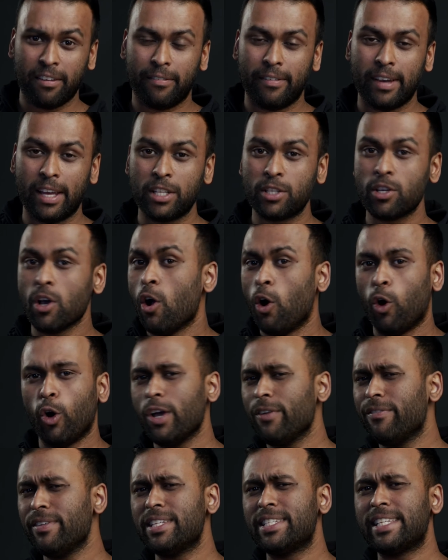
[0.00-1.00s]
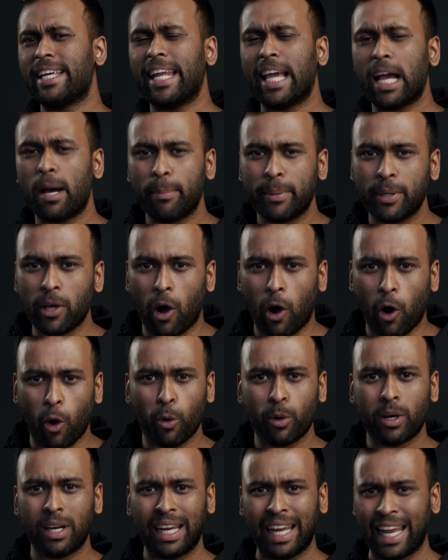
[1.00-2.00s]
events, or even setting up your
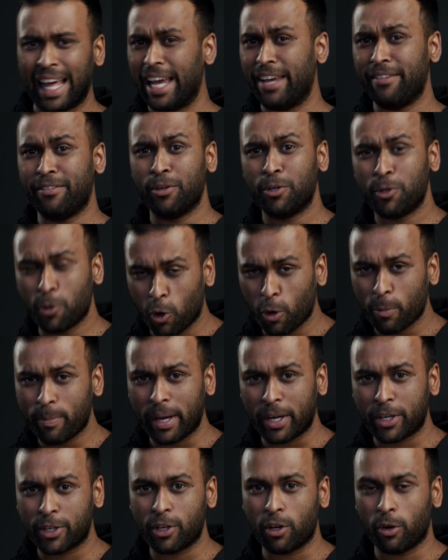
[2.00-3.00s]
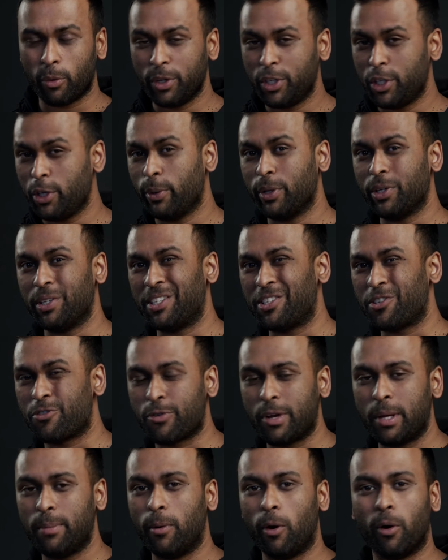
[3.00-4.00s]
own live talkback show which you want to
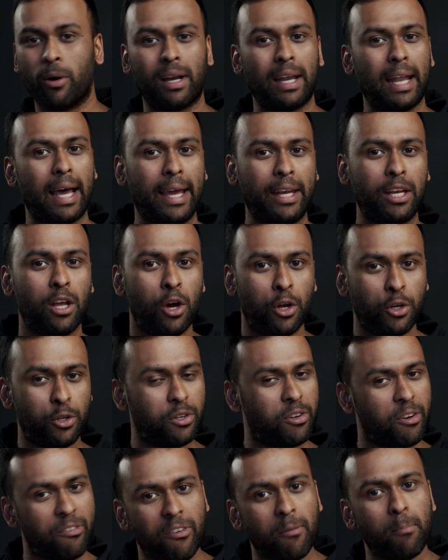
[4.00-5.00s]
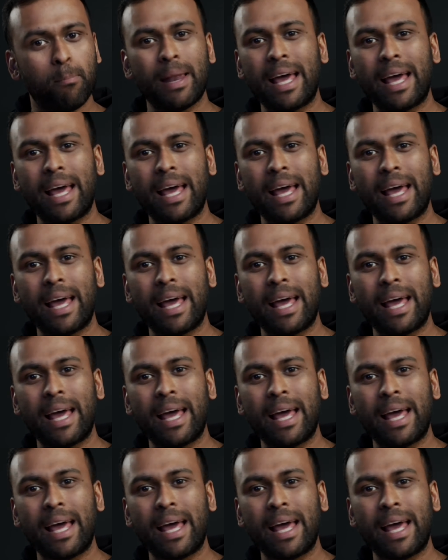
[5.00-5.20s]
stream online to different